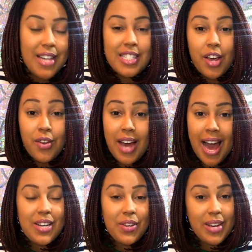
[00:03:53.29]
So you guys,
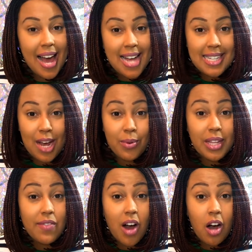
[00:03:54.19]
so you guys, I will
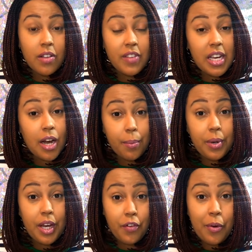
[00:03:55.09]
leave all of the
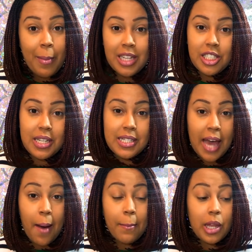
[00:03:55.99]
company information
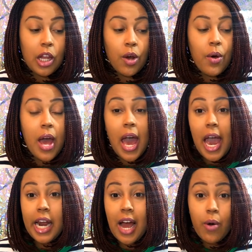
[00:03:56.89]
down below,
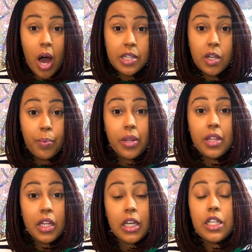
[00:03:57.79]
and I will also put
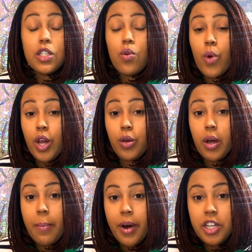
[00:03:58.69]
the links to where you
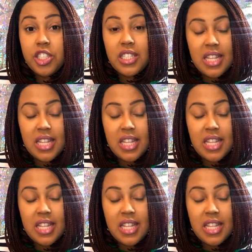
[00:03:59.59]
could purchase